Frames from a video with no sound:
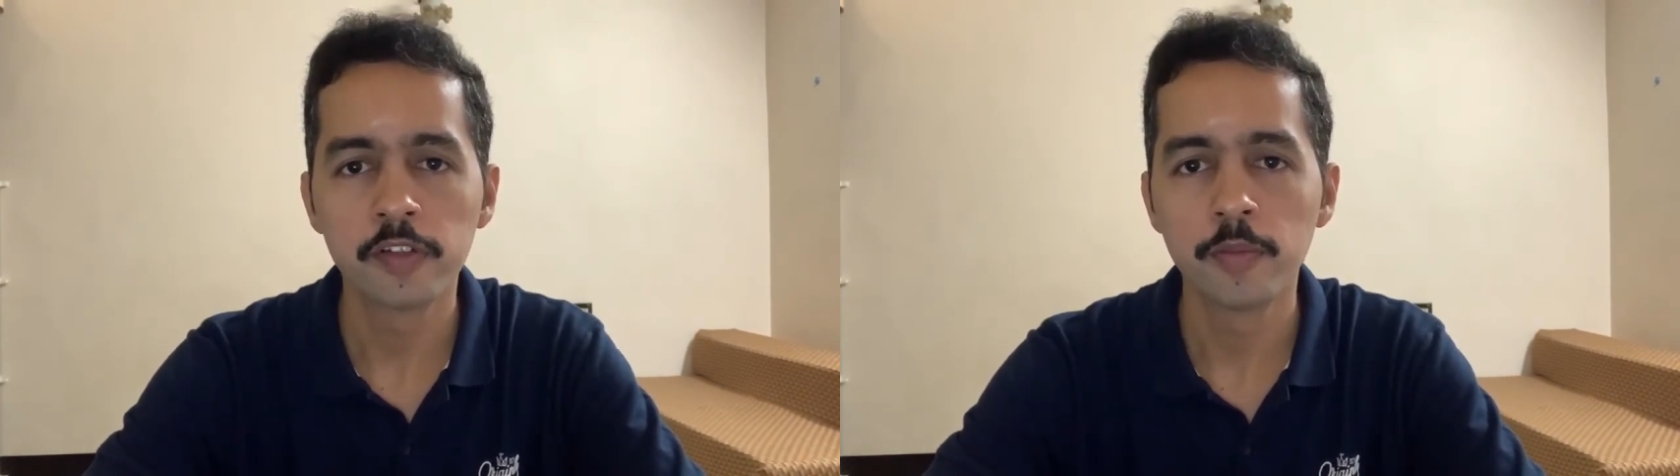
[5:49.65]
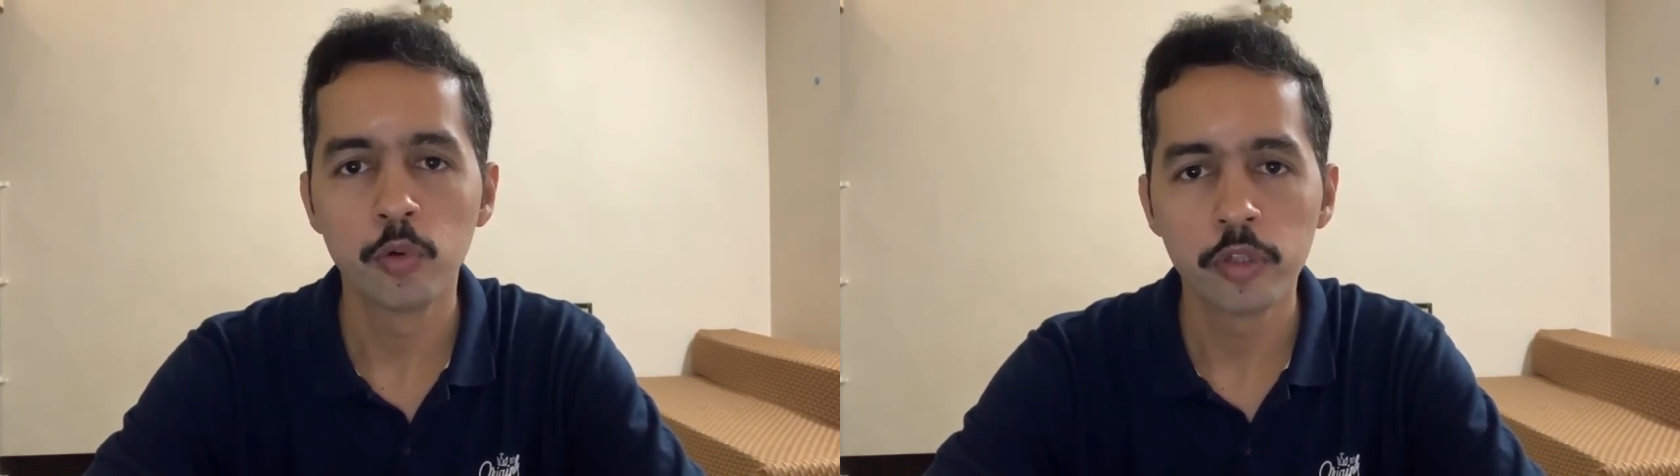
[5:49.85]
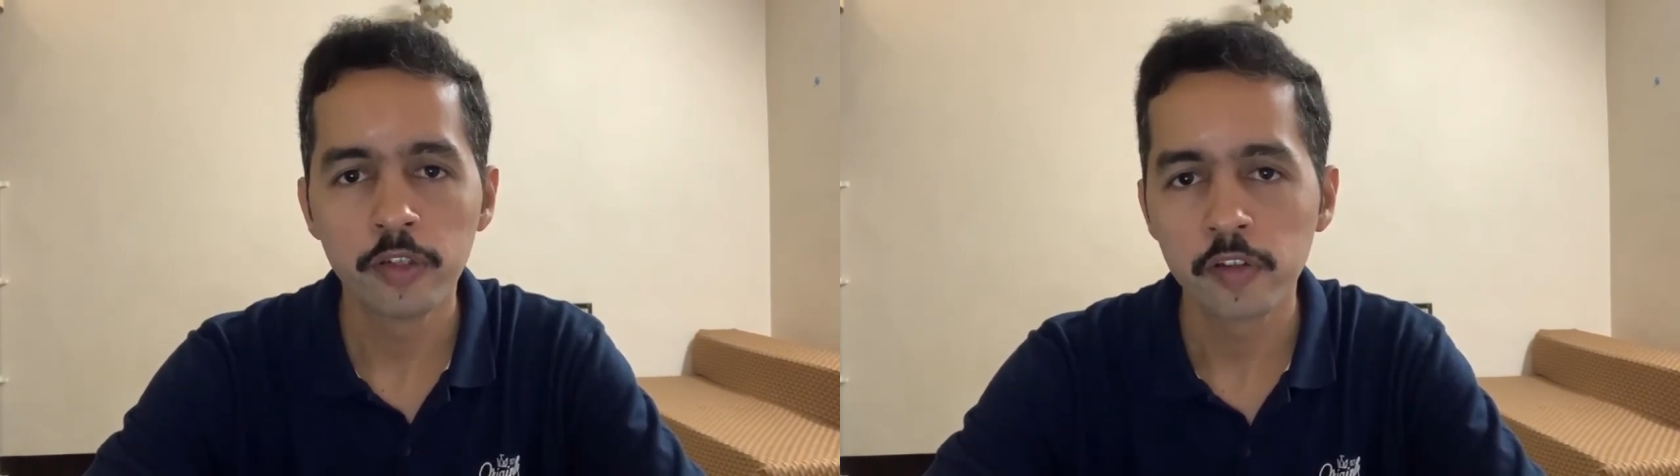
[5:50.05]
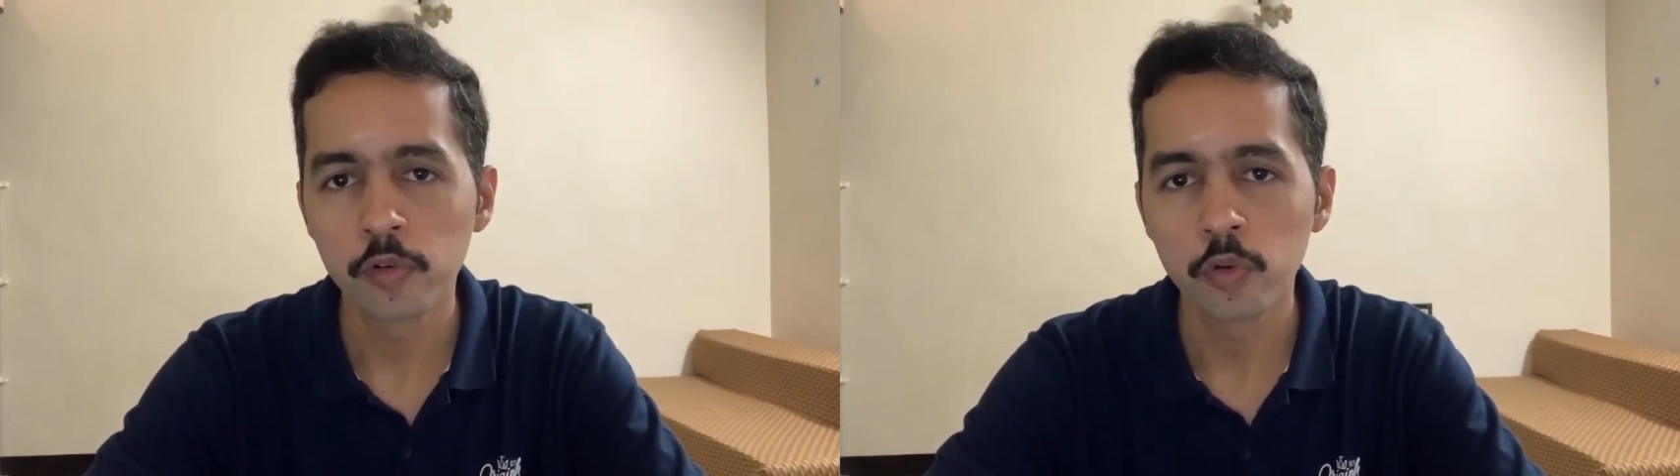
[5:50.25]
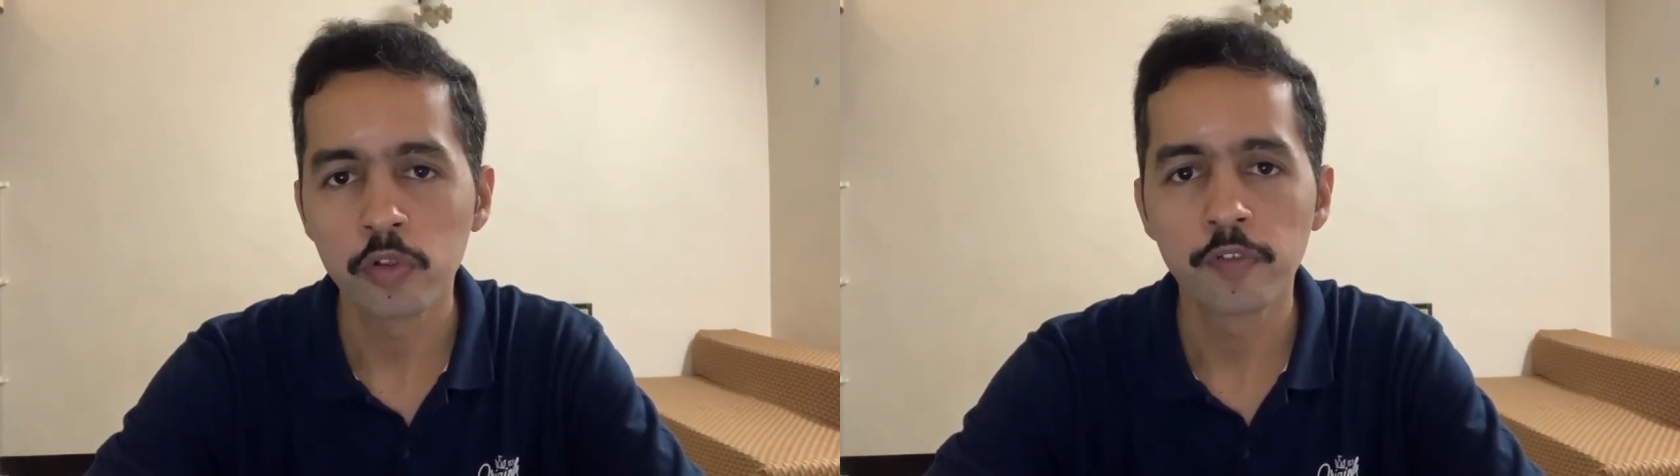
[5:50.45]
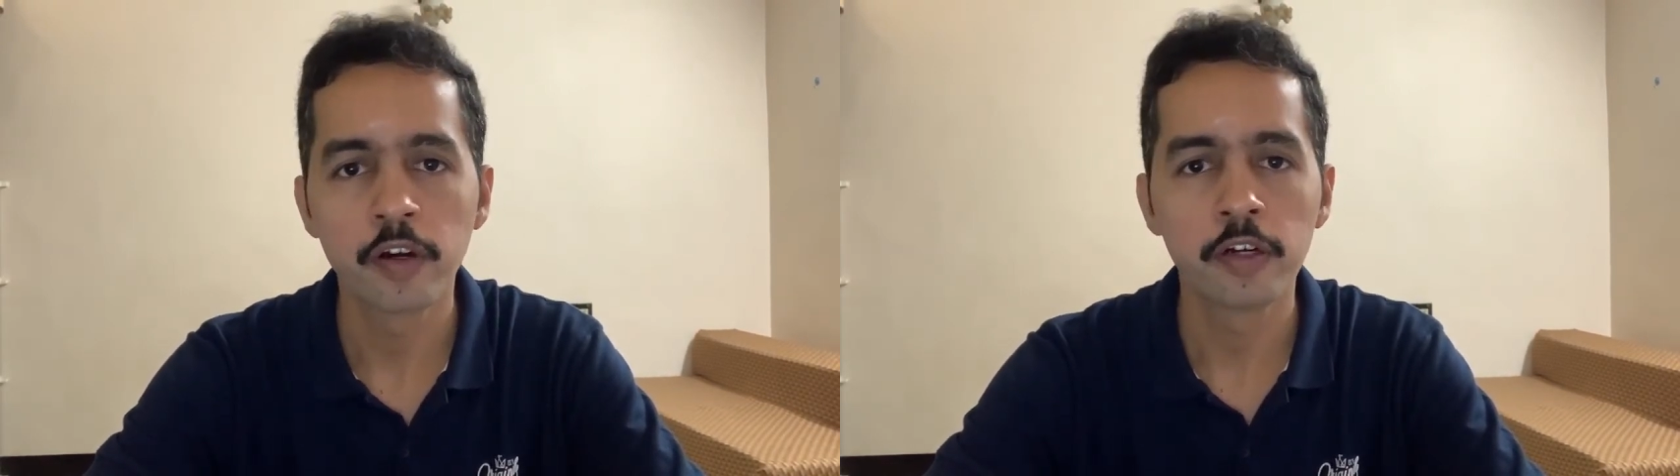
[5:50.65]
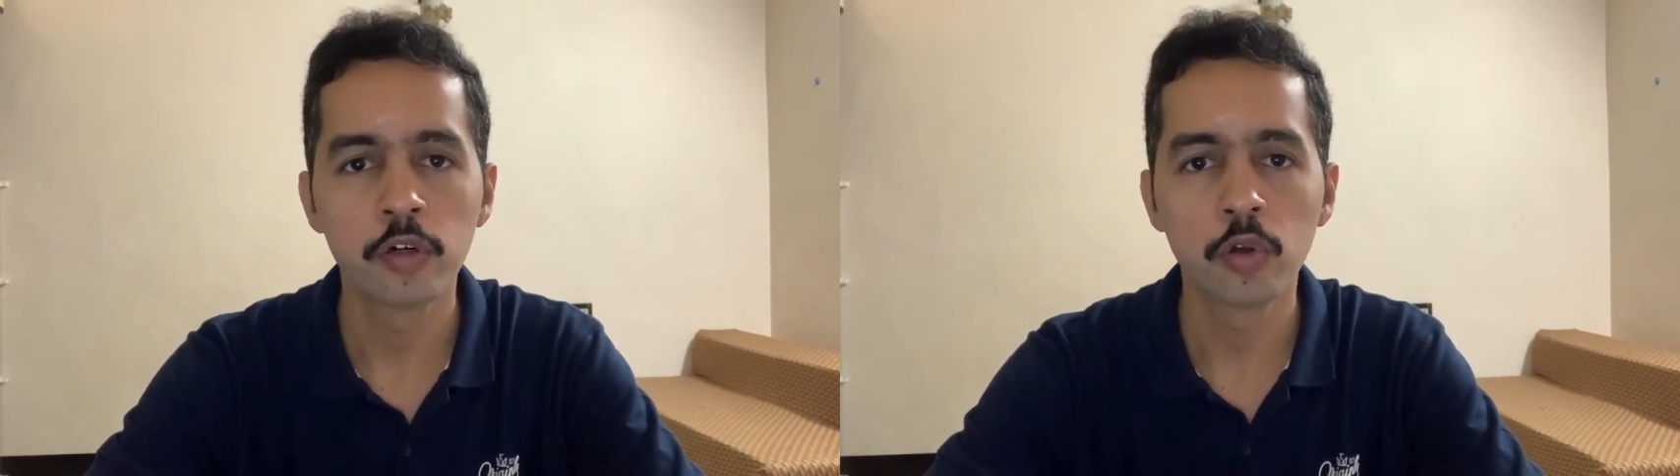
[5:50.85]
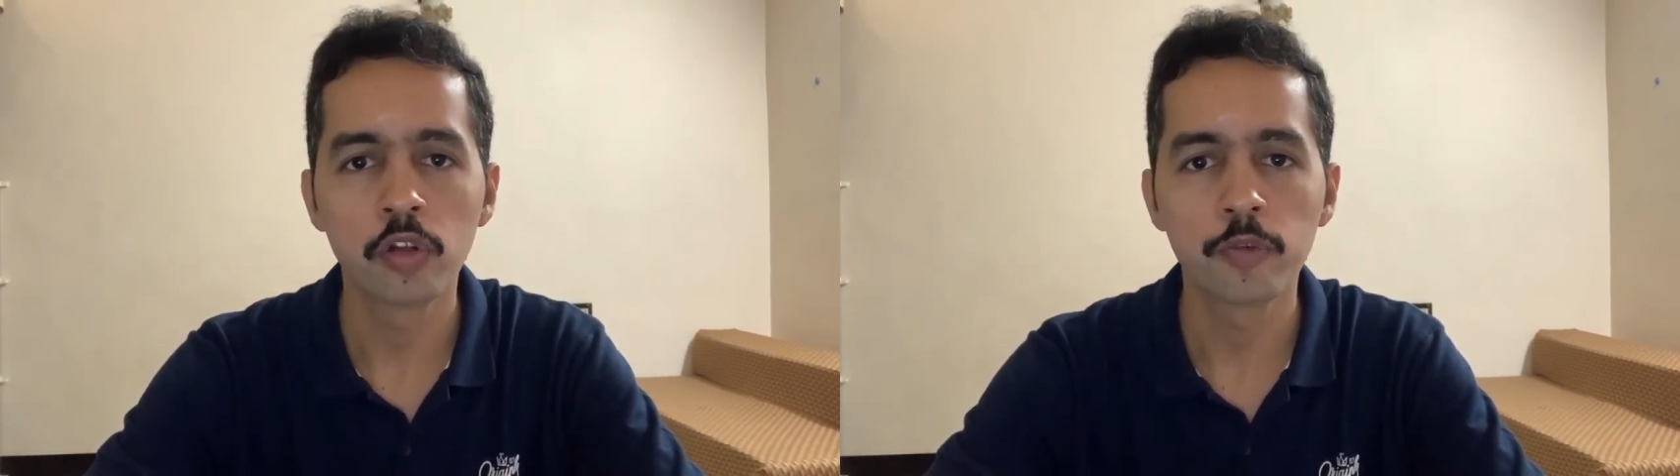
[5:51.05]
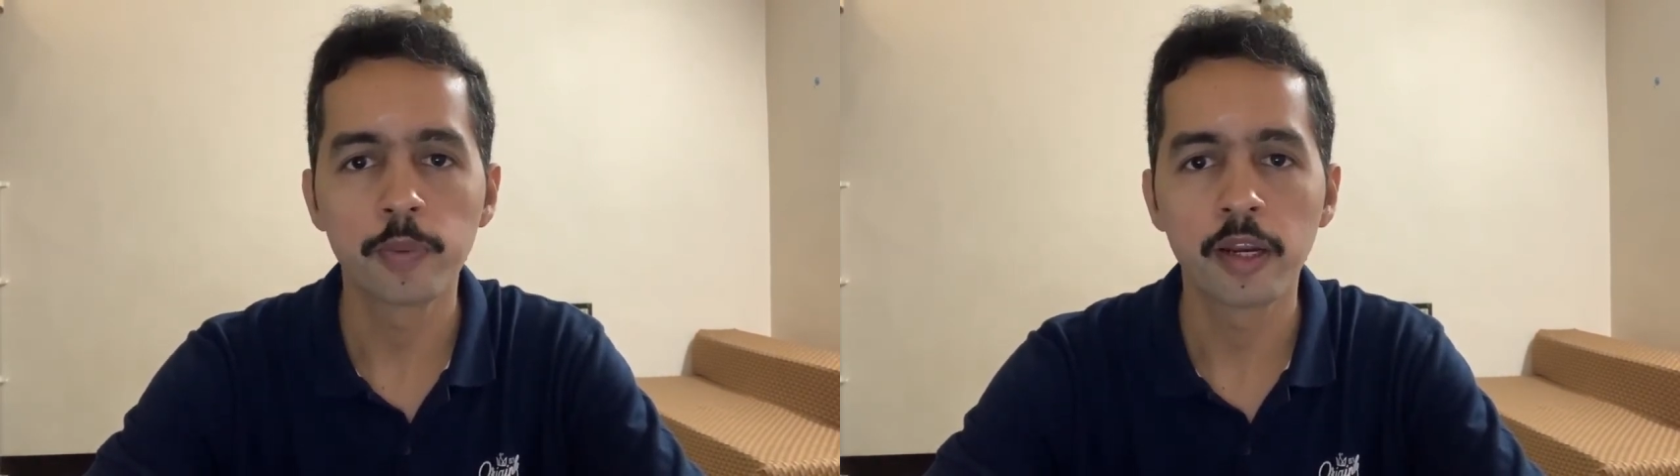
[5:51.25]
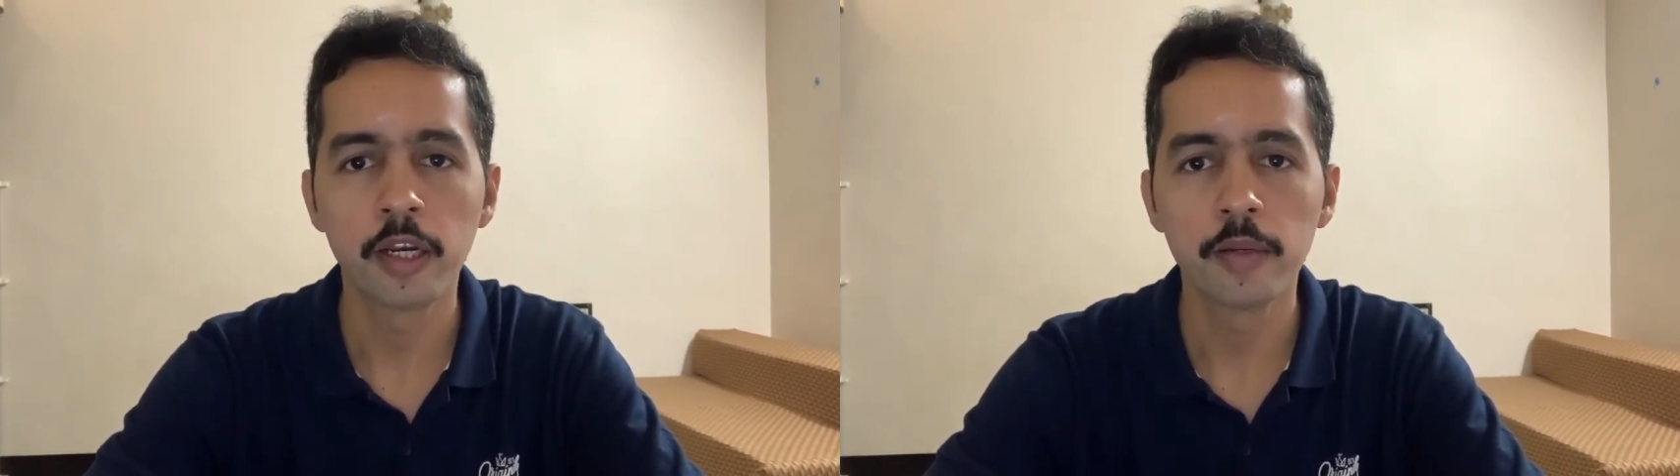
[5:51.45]
say more than $7,500
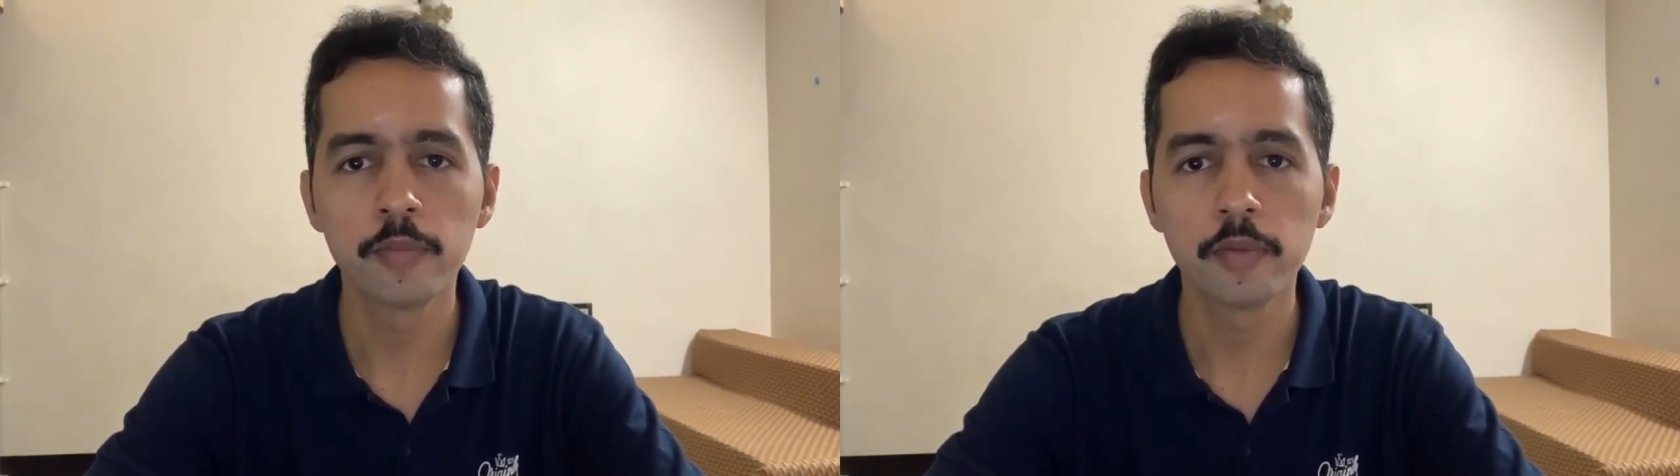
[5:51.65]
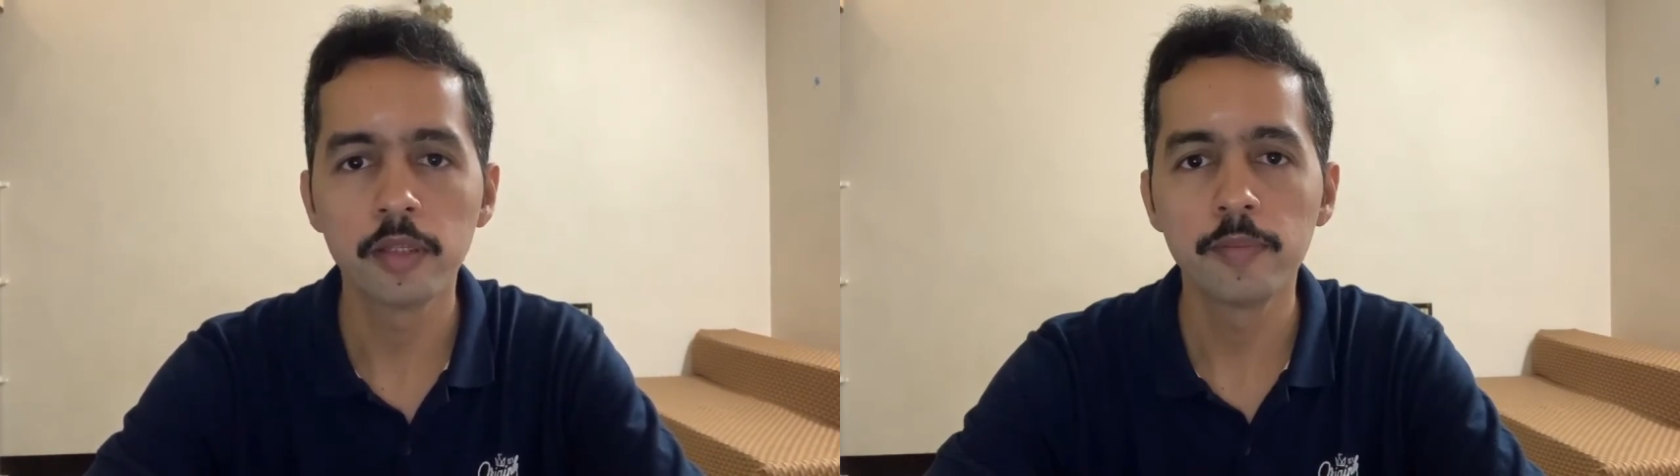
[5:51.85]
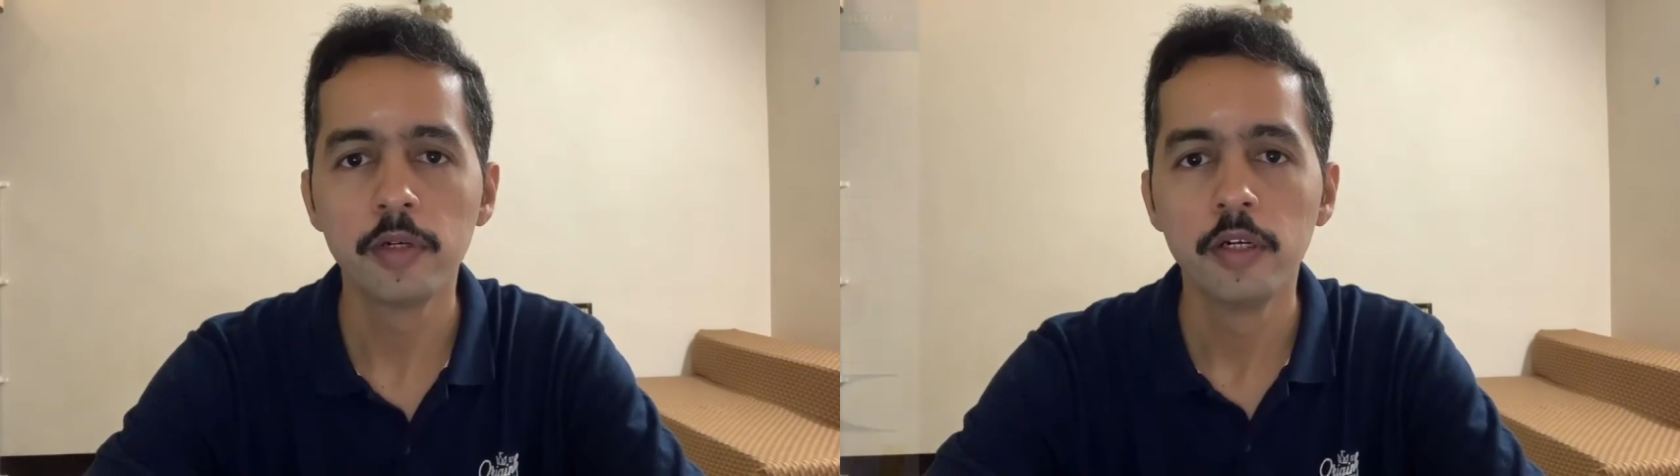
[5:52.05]
per annum, the